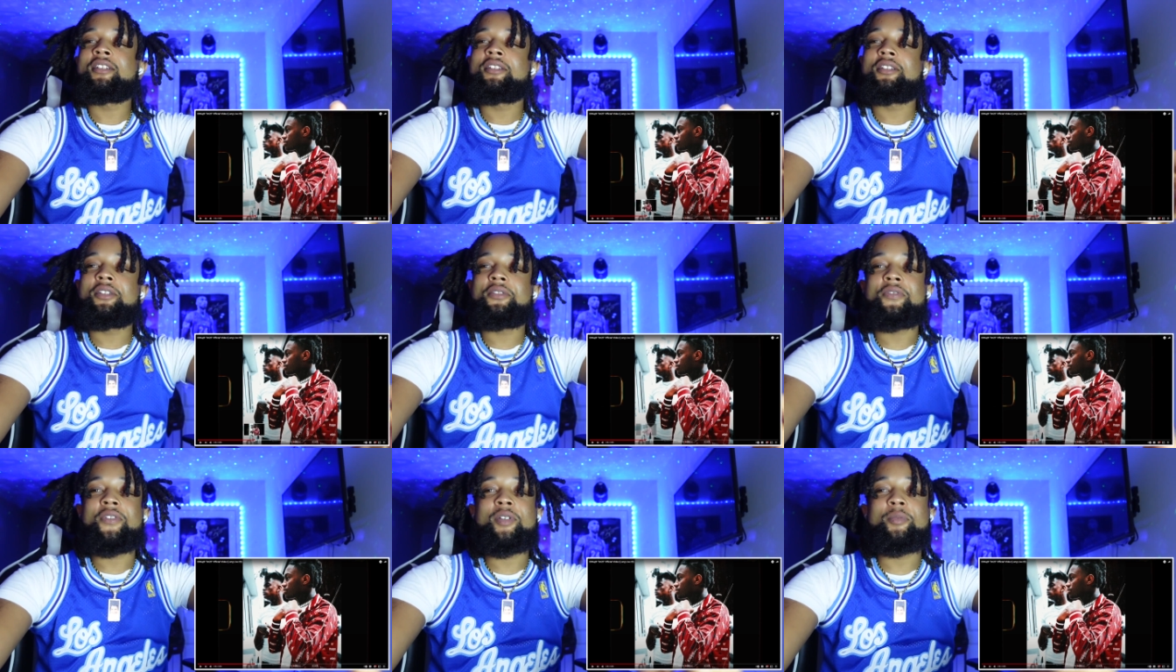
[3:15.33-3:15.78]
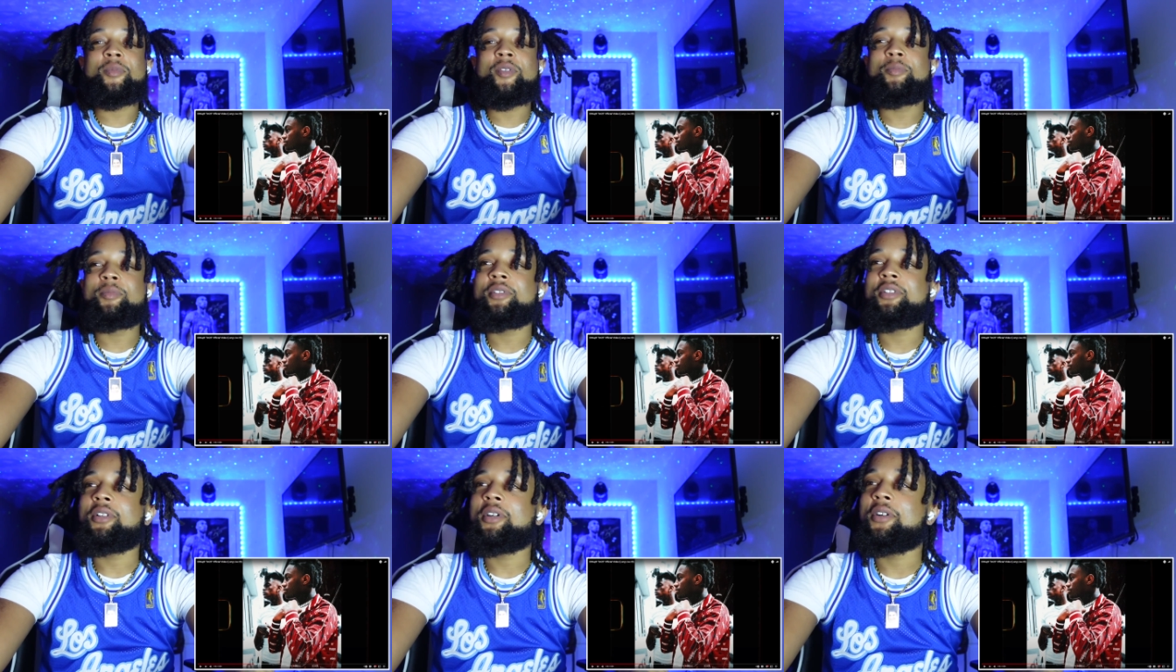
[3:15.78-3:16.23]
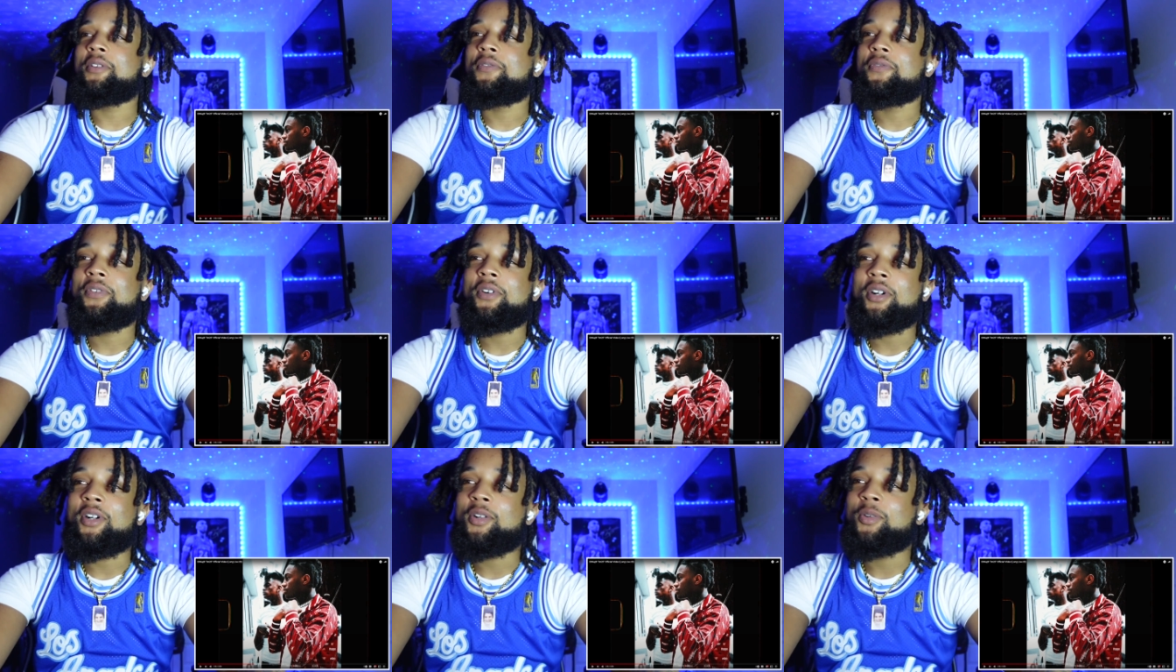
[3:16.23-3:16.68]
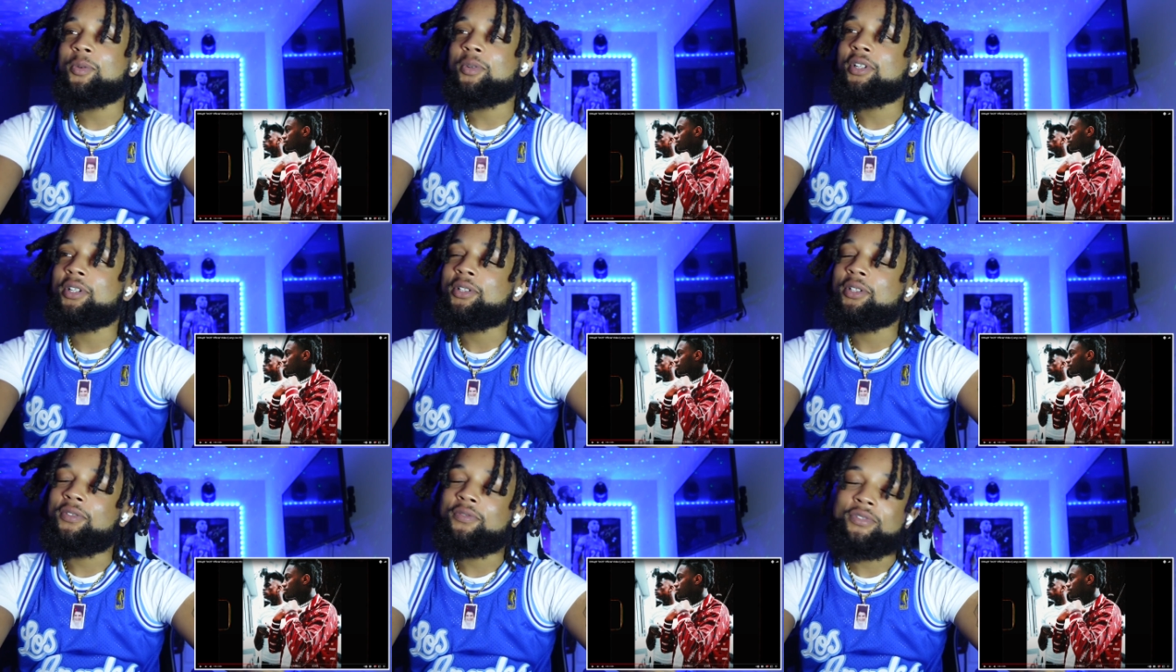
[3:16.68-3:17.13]
You feel me? But no, I'm fucking
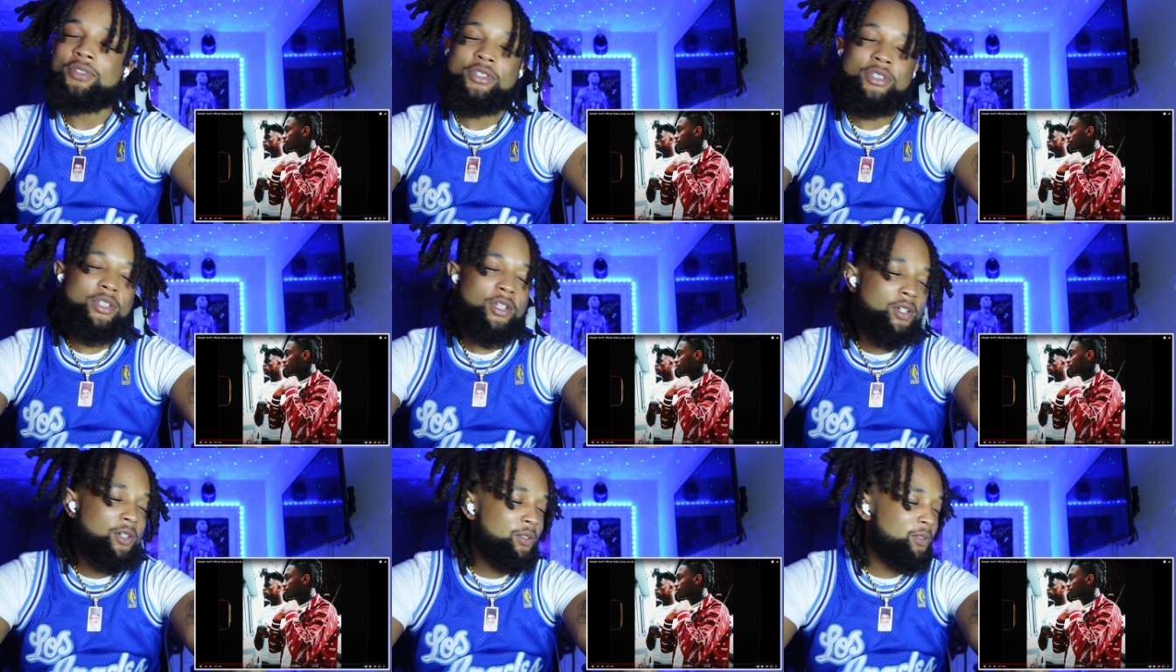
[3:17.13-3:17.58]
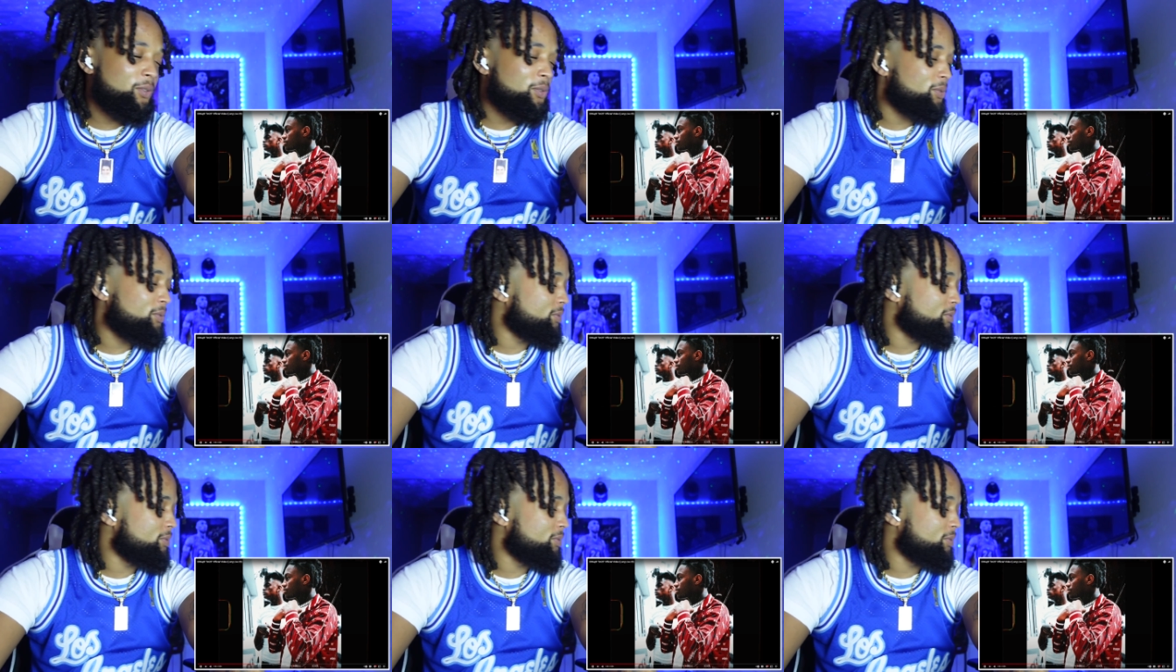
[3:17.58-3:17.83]
with it though for sure.